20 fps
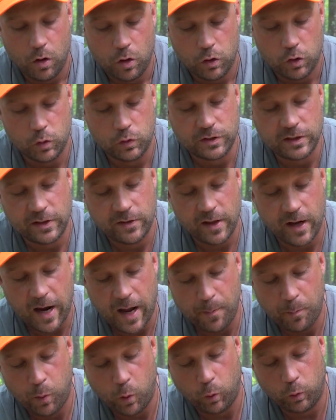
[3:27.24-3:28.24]
you see that
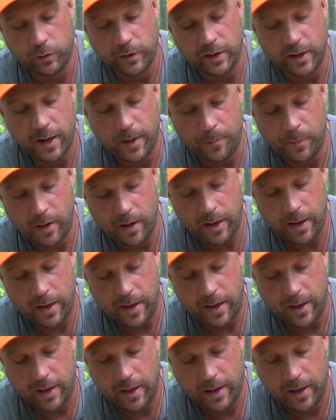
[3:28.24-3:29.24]
I pulled it up,
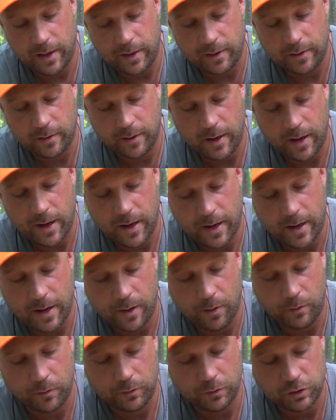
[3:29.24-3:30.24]
and
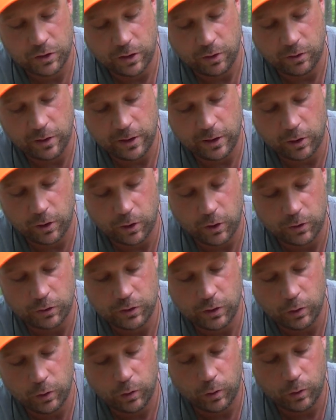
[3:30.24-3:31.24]
generally you're going
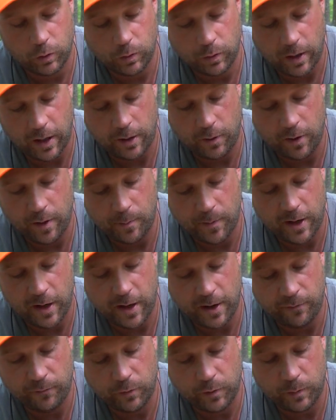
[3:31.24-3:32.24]
to, I don't have my
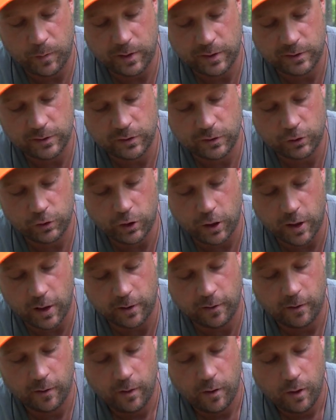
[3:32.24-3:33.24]
knife with me, it's in the
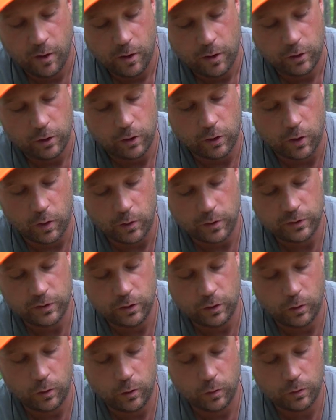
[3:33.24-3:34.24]
truck. You're going
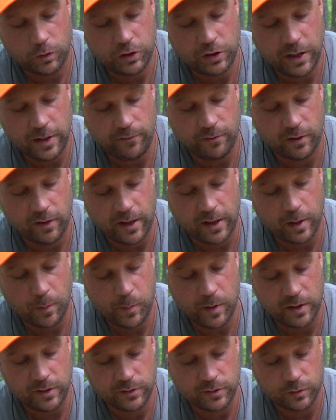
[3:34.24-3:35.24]
to shave it like a
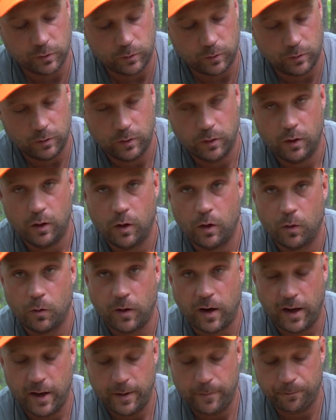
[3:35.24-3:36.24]
pencil,
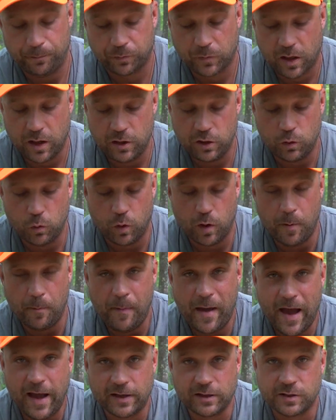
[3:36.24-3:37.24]
right? And you want to
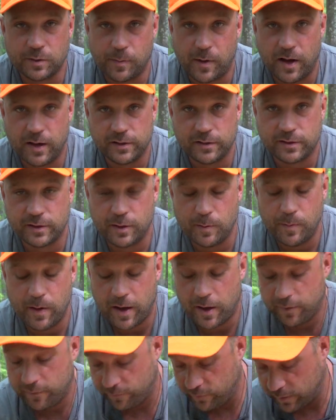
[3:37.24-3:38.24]
maximize the
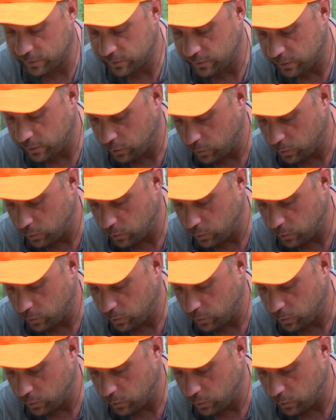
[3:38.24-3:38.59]
amount of this that